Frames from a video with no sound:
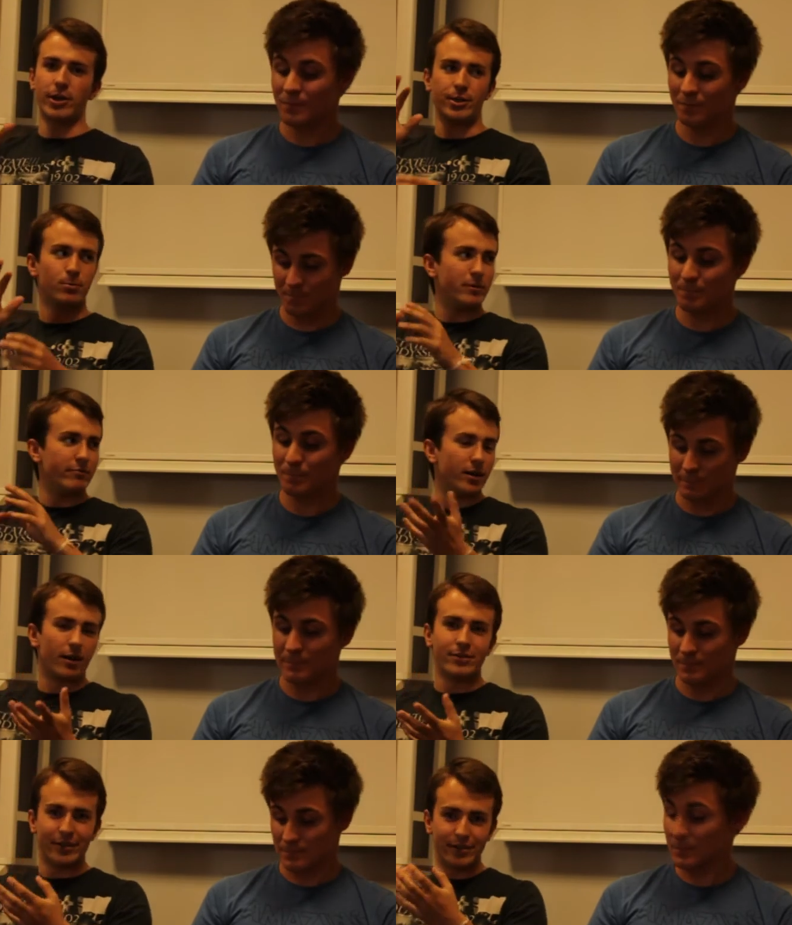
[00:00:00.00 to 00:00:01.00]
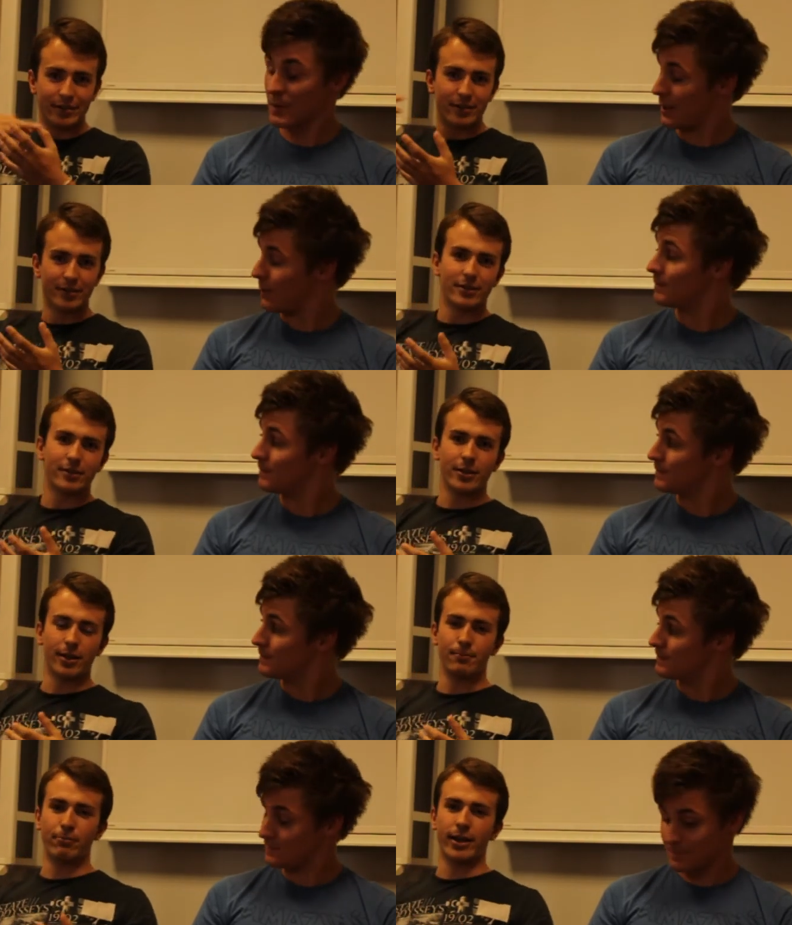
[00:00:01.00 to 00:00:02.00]
Speaker 1: you what we've done and you
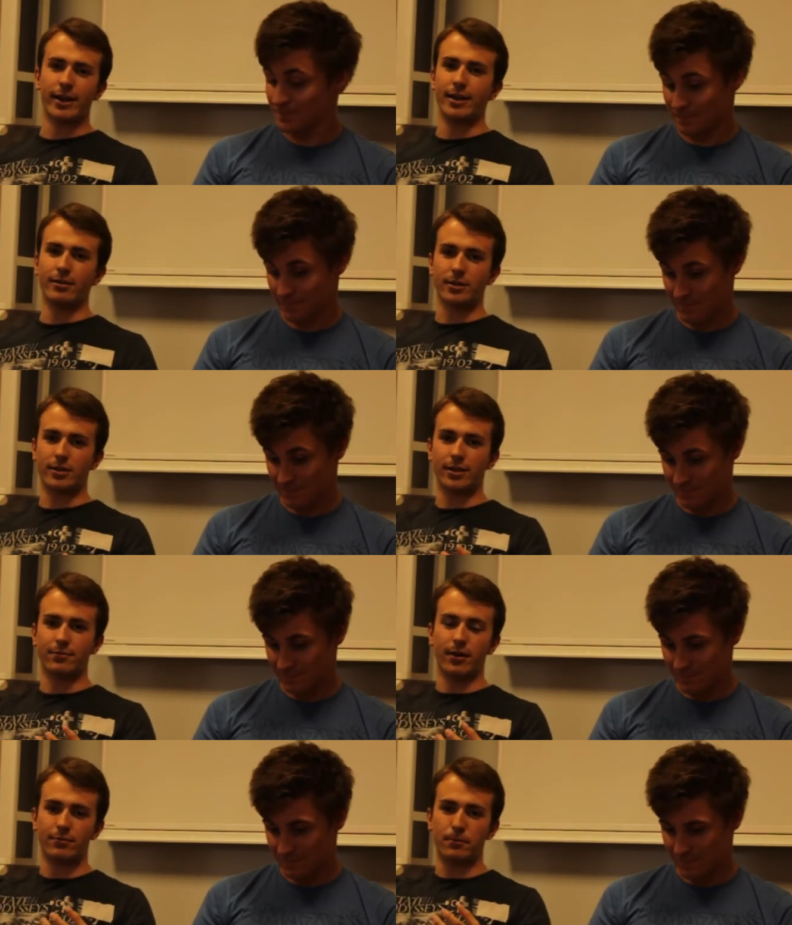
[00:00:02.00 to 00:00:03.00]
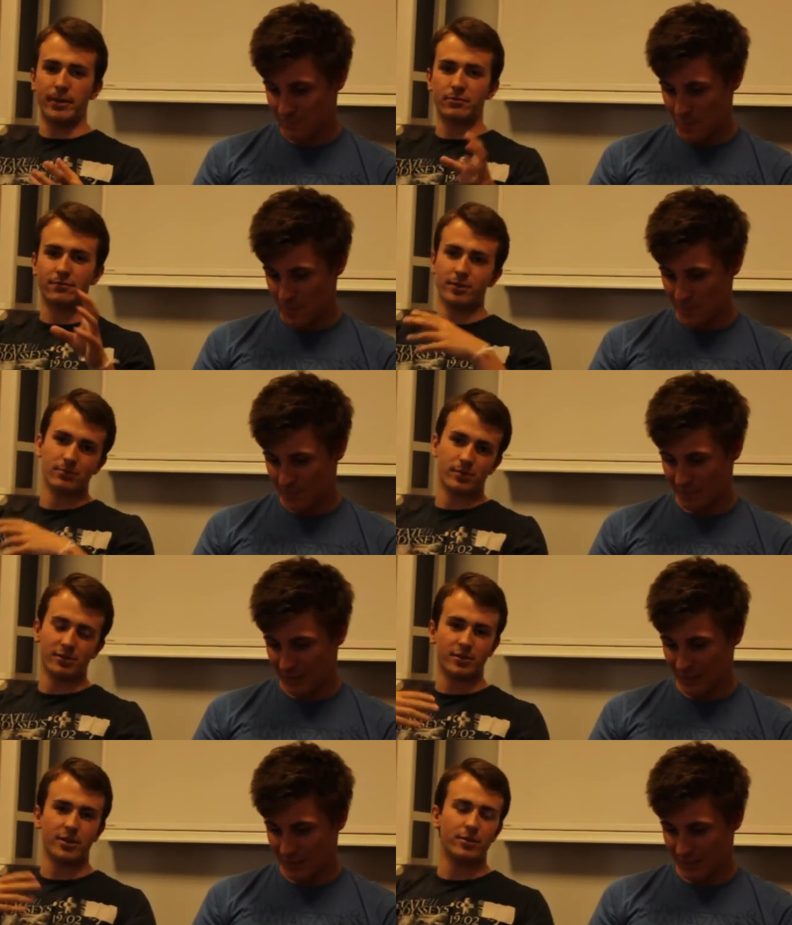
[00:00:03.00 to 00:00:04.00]
know bringing in other kind of other people's films
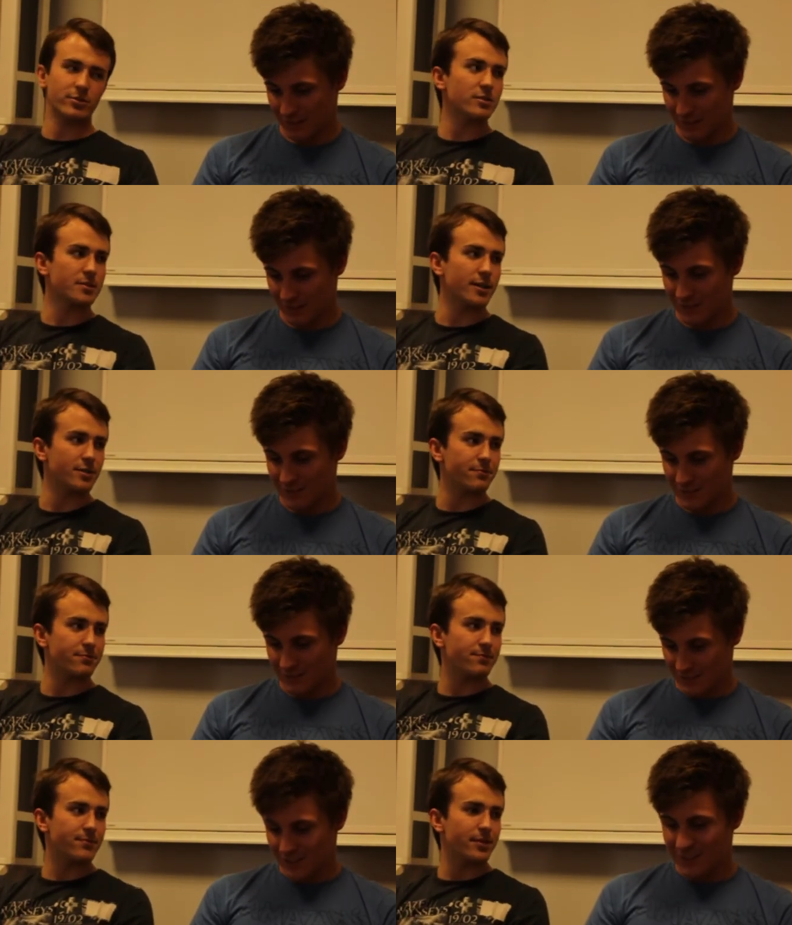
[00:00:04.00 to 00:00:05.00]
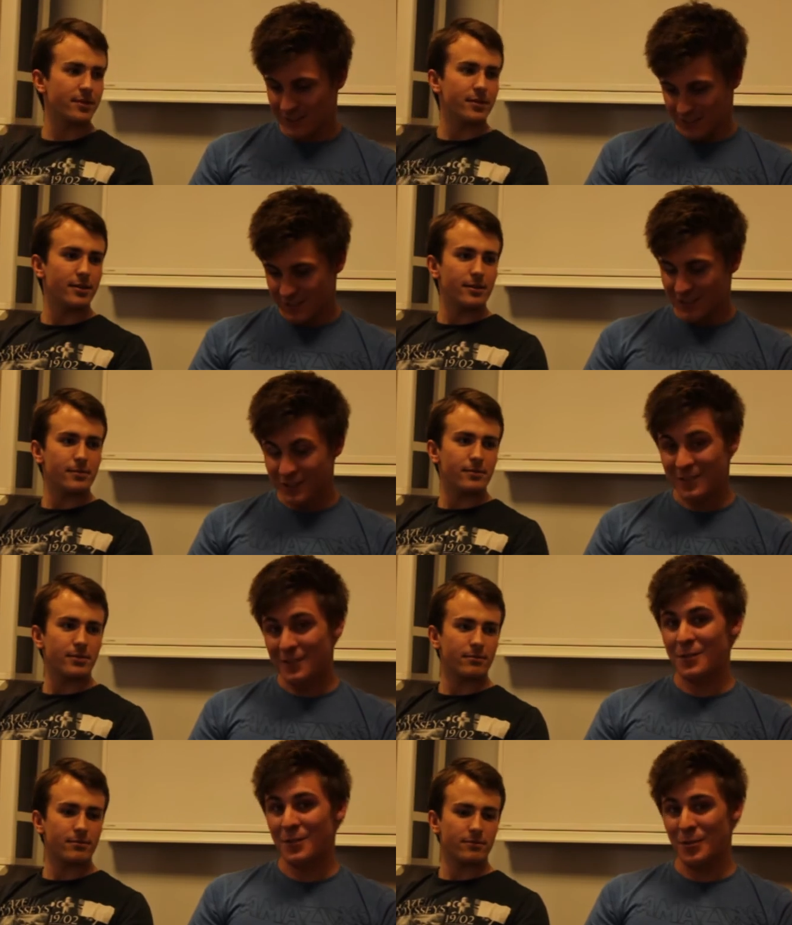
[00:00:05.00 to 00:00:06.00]
and you know just to kind of
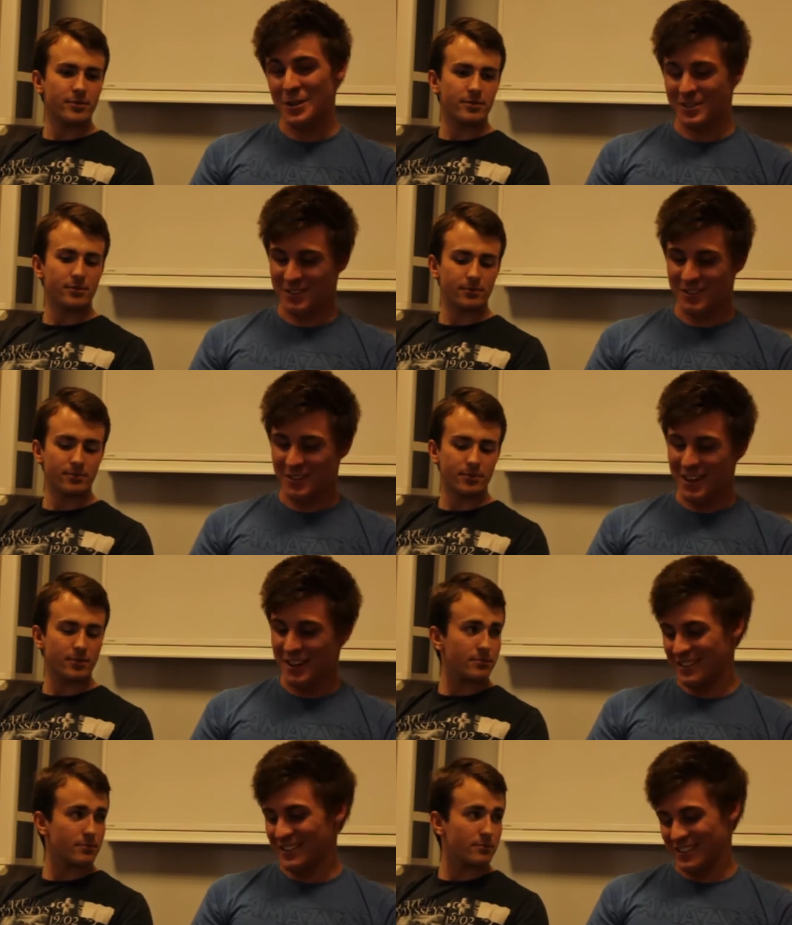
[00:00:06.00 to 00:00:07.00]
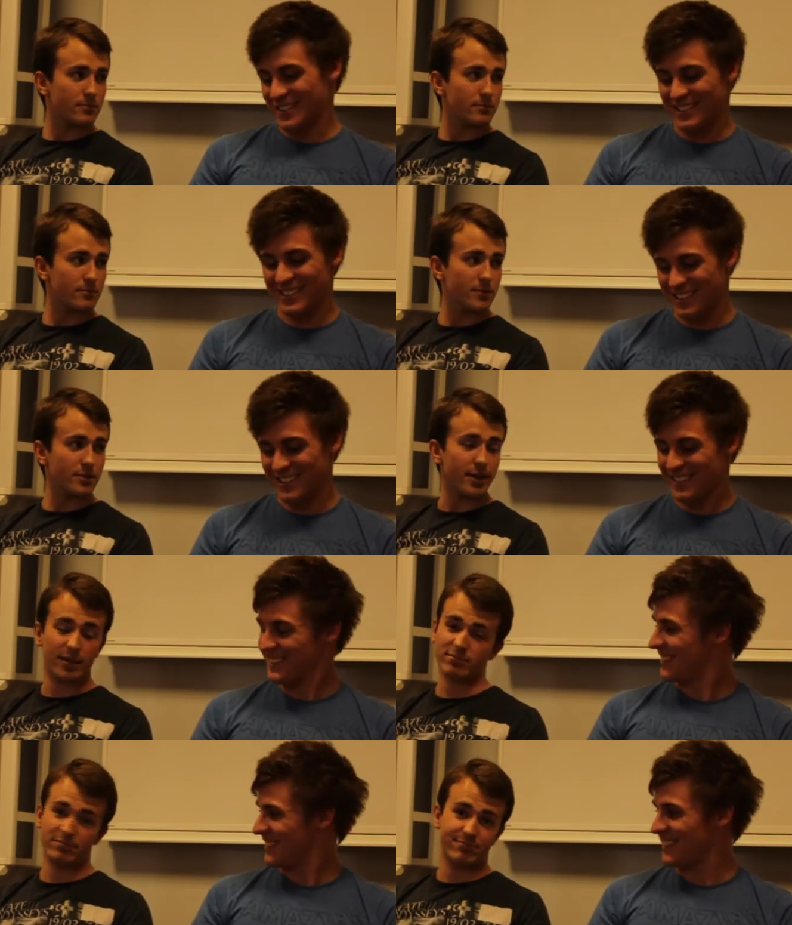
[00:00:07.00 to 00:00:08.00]
Speaker 2: the Witch, yeah, yeah.
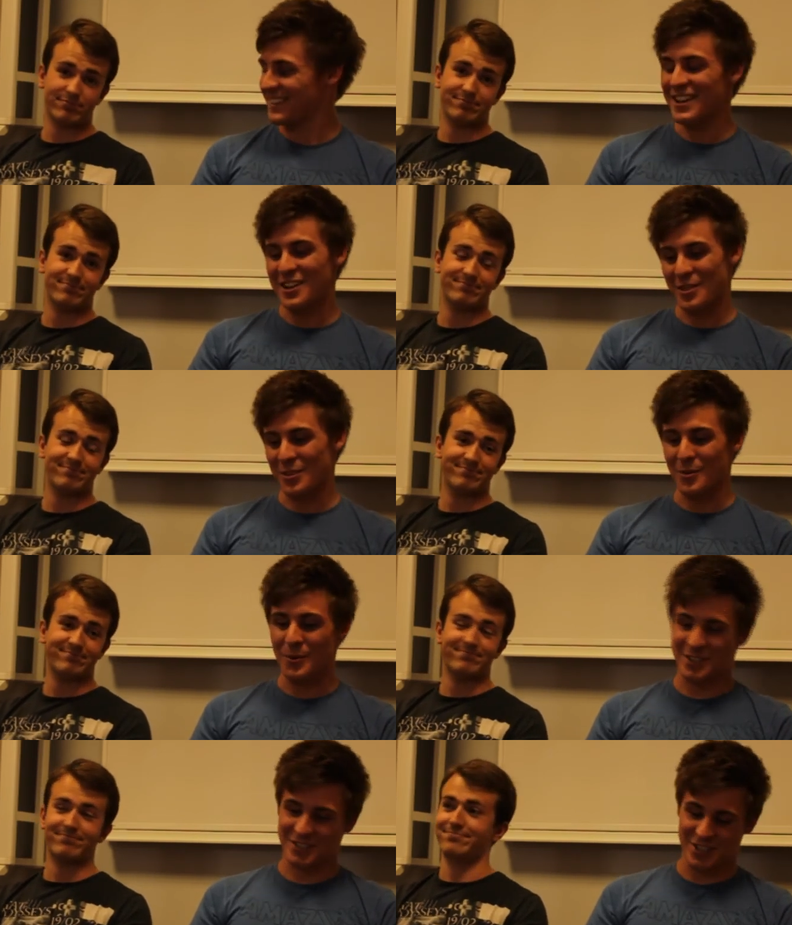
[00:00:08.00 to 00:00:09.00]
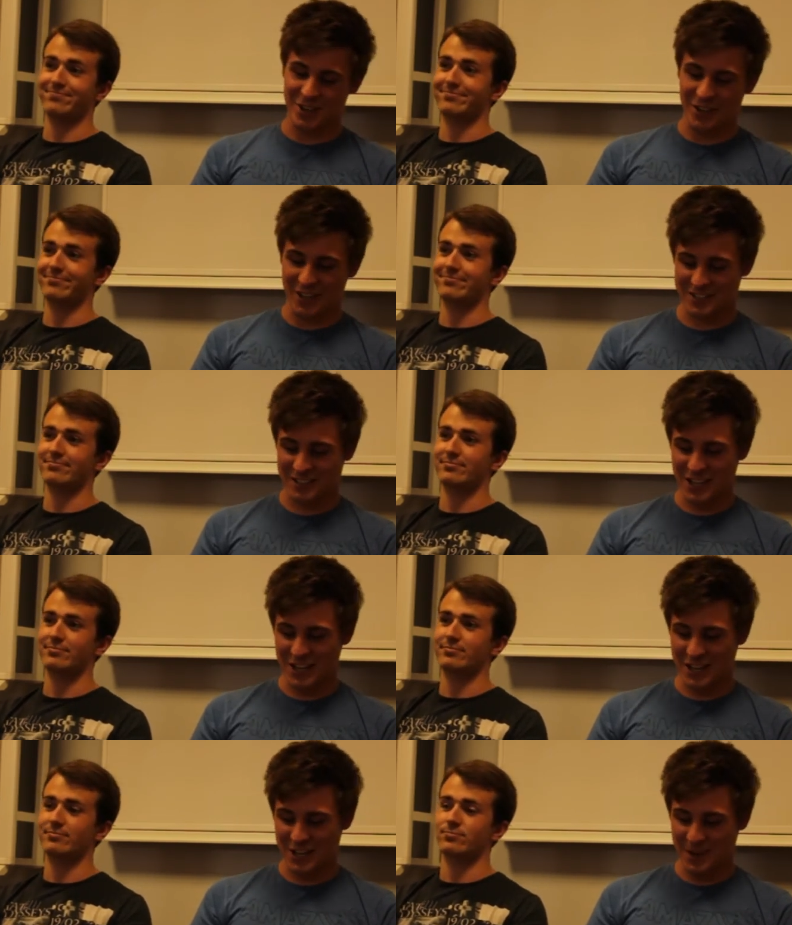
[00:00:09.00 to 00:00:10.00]
The Witcher is
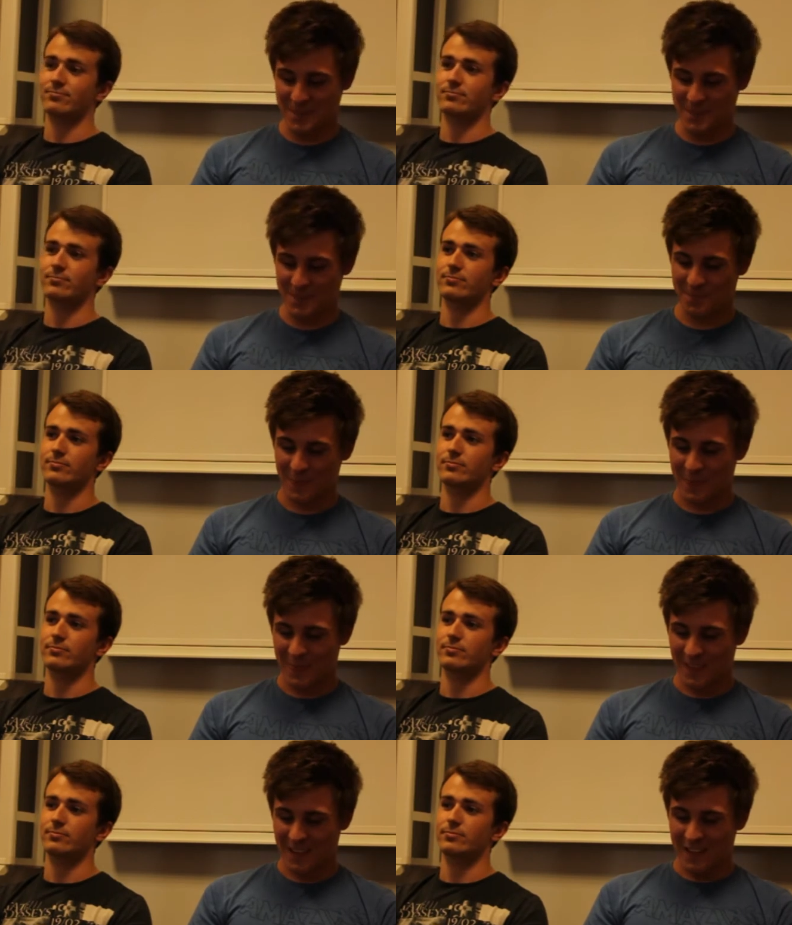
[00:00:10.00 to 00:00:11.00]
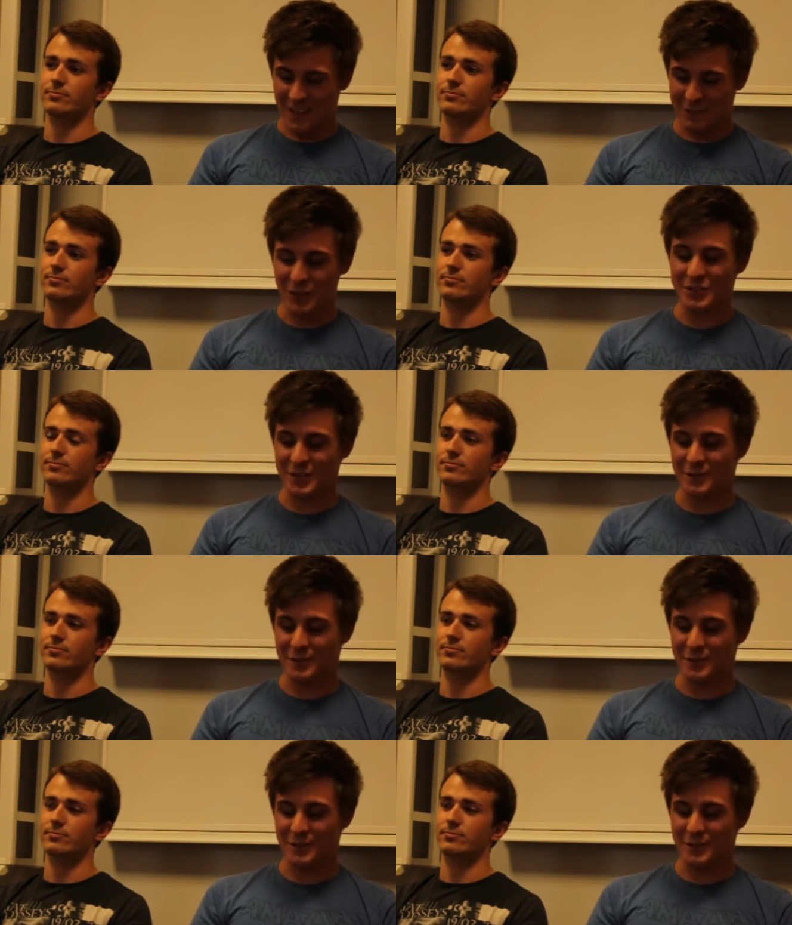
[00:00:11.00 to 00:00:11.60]
a um, even though it's the